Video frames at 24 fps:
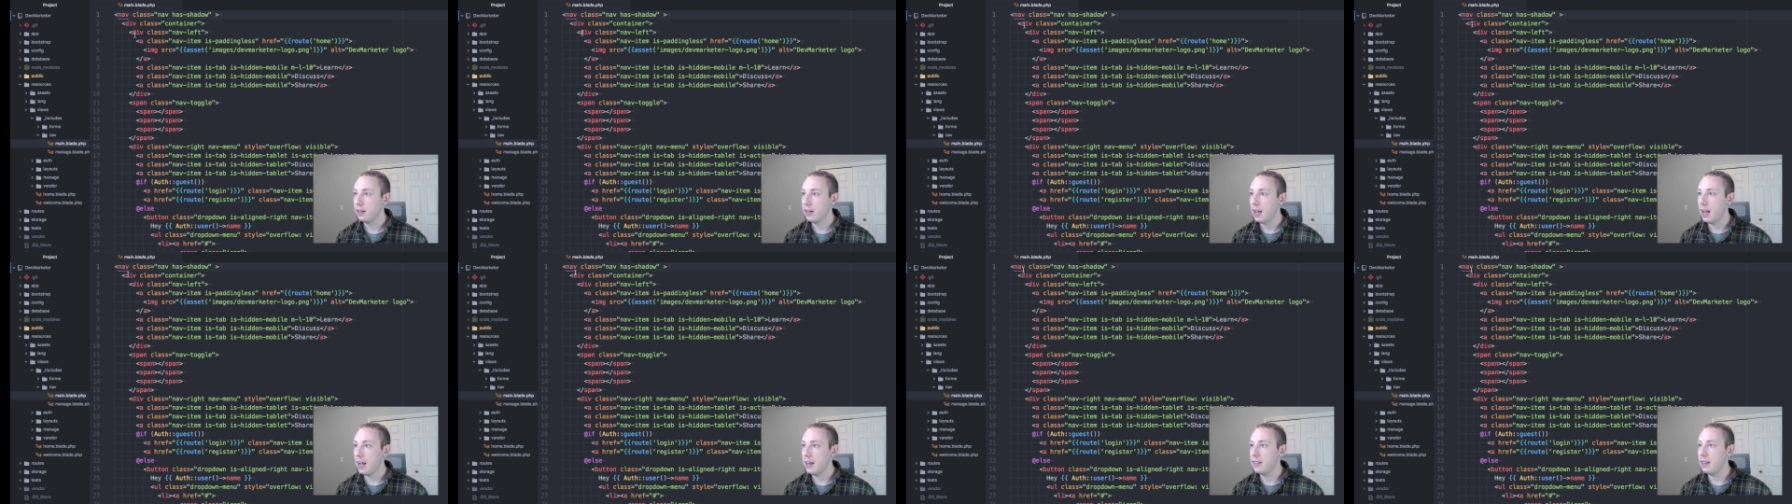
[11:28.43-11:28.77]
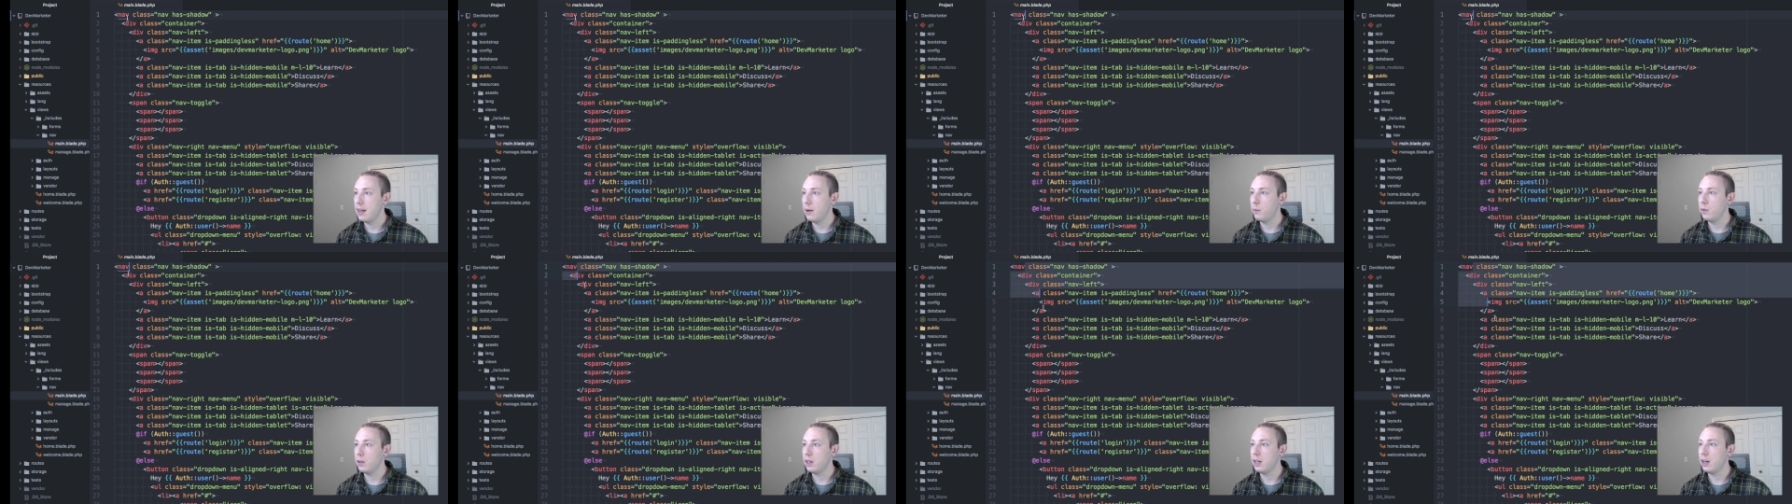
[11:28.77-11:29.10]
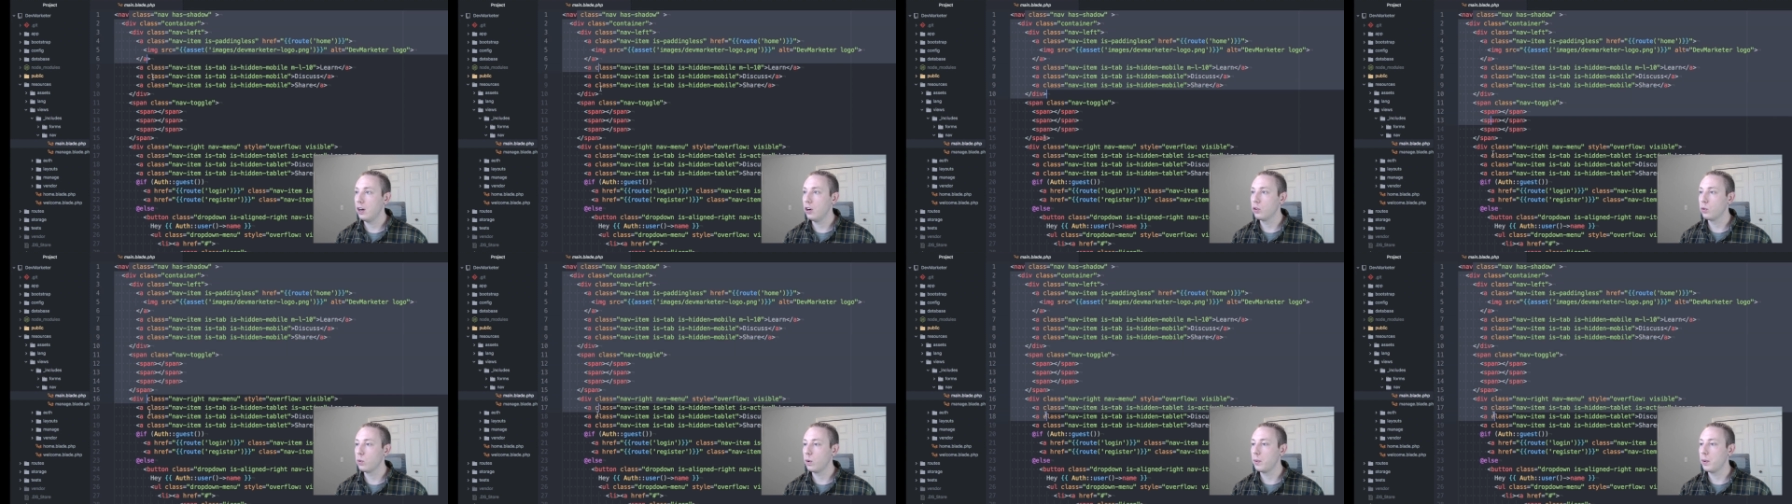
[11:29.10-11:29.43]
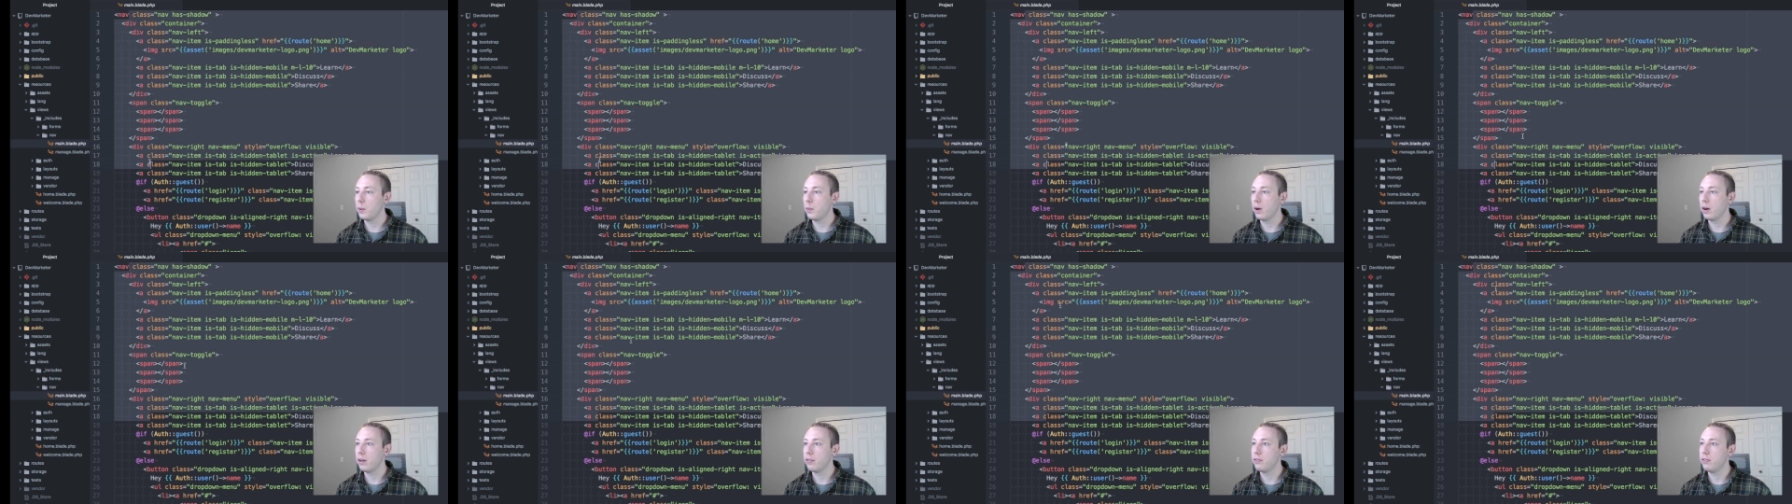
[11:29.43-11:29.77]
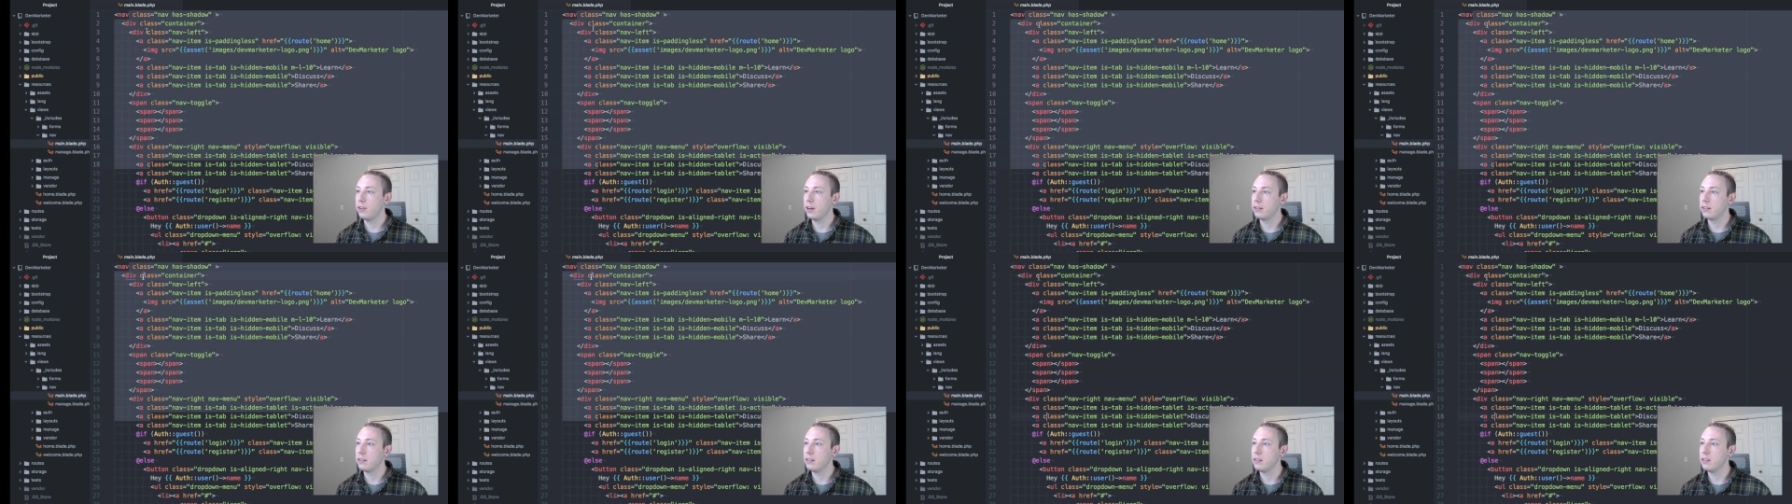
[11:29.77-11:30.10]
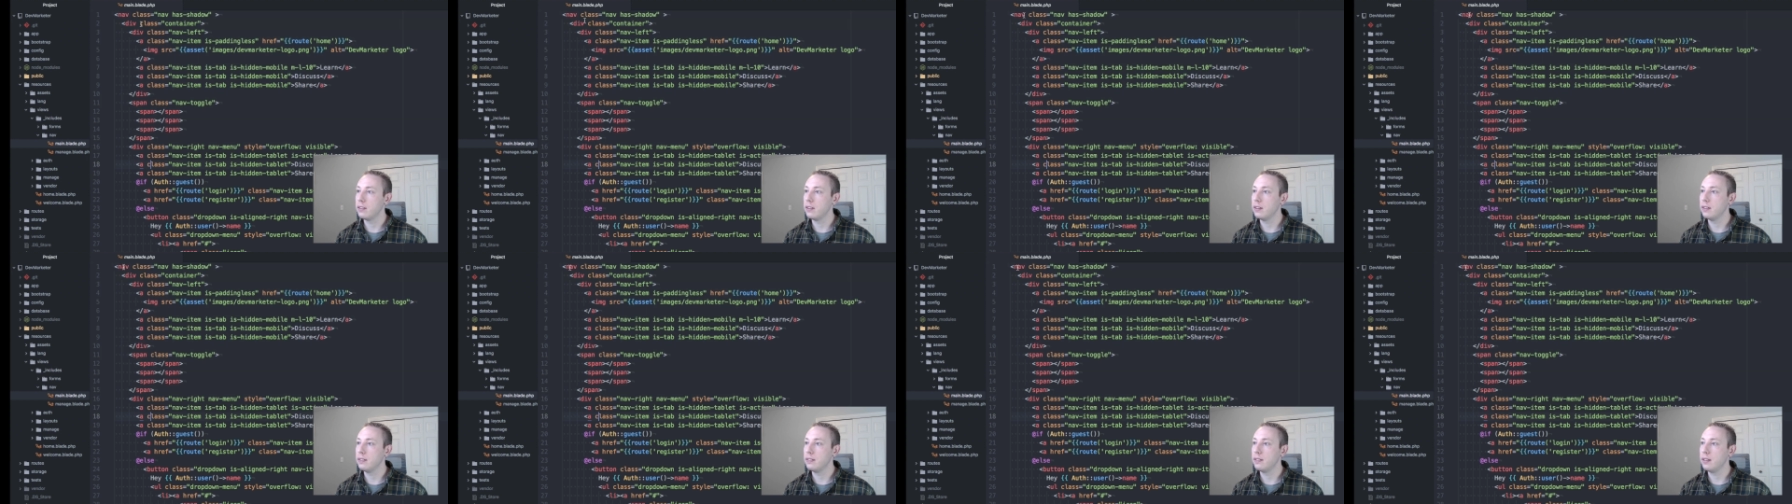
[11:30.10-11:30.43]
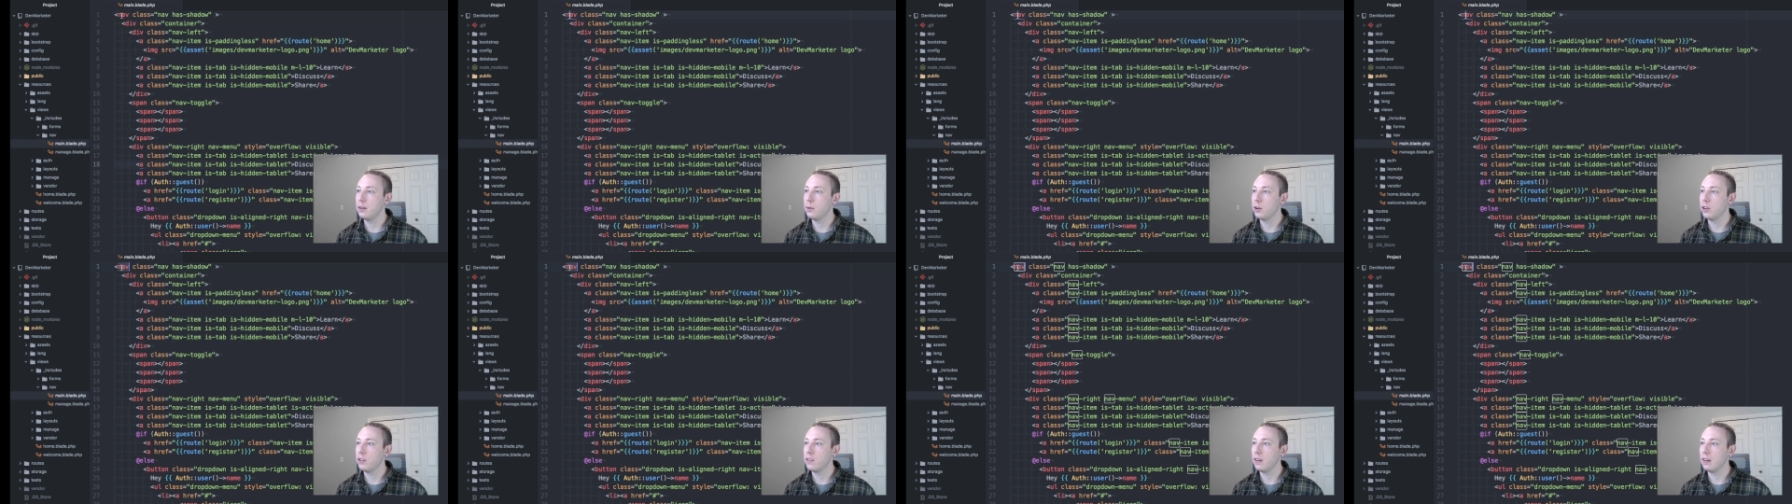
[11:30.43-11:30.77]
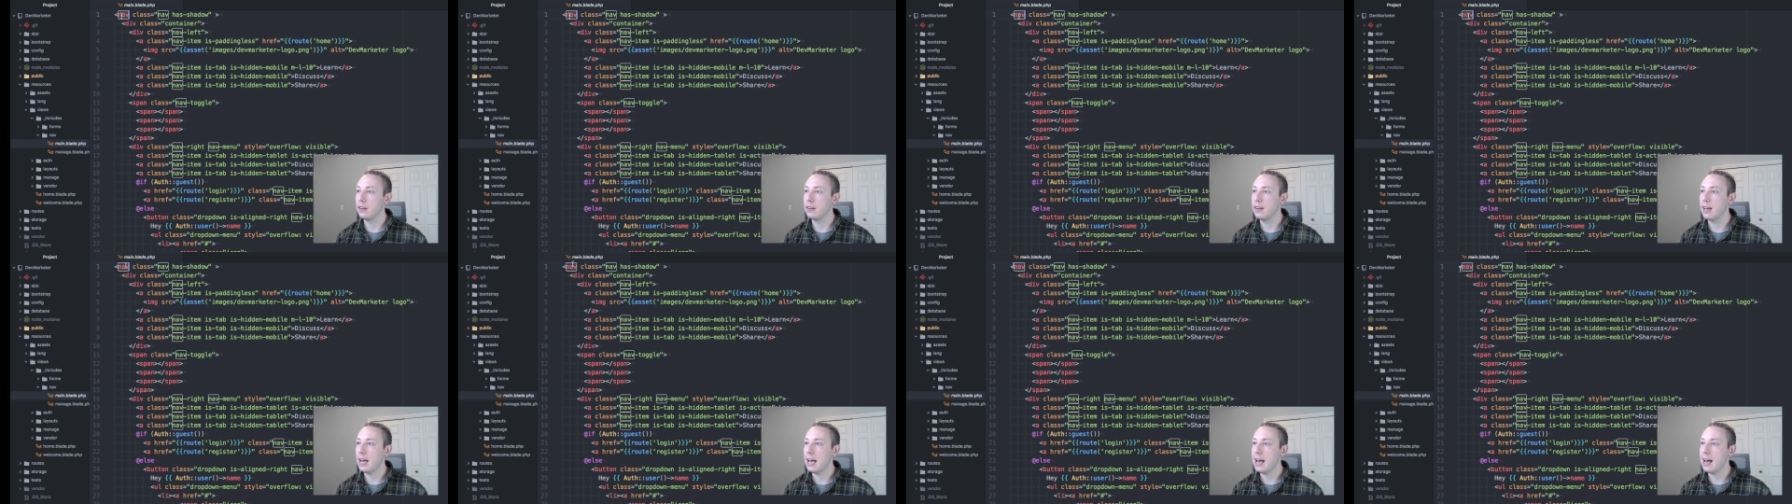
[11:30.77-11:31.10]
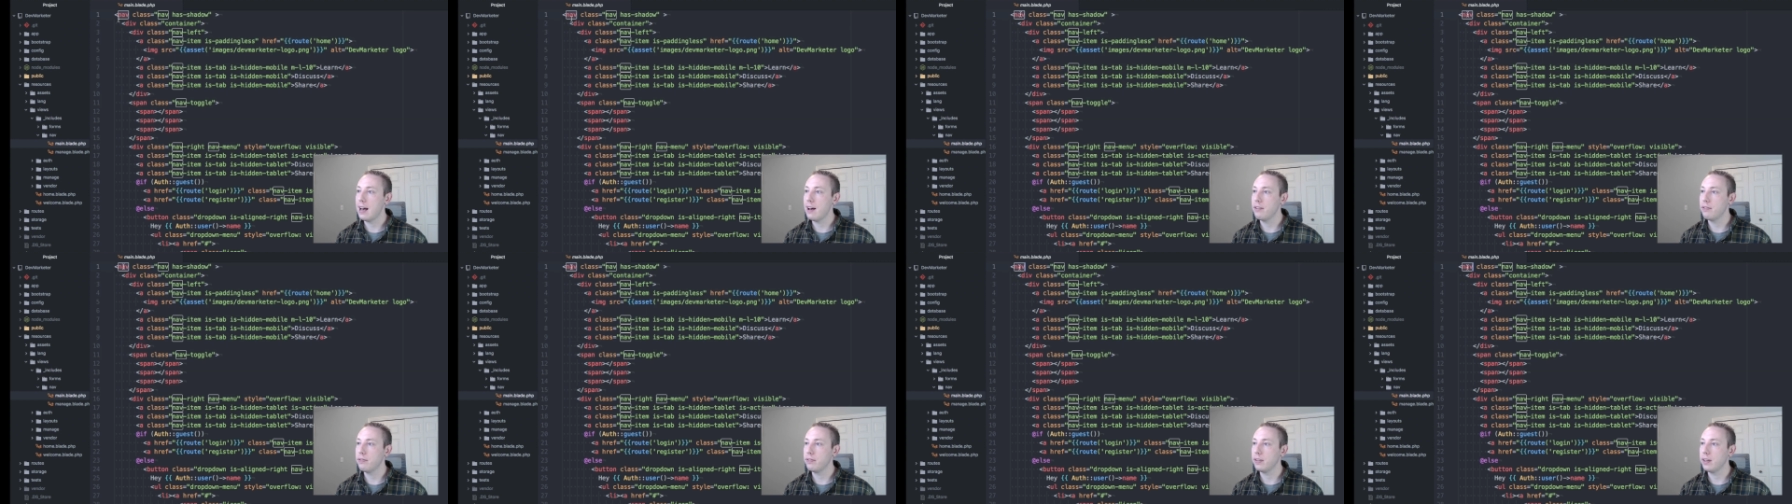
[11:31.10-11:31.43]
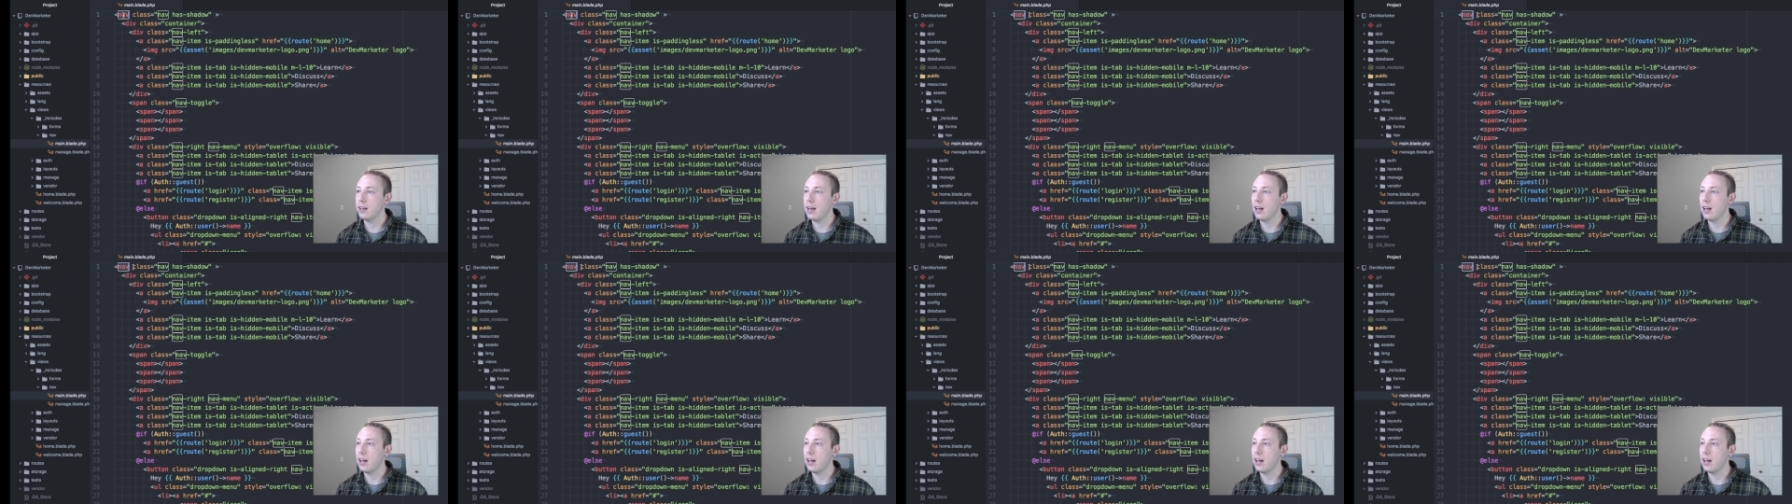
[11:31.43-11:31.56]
and then here's where we want to fix it. So you can see we're using nav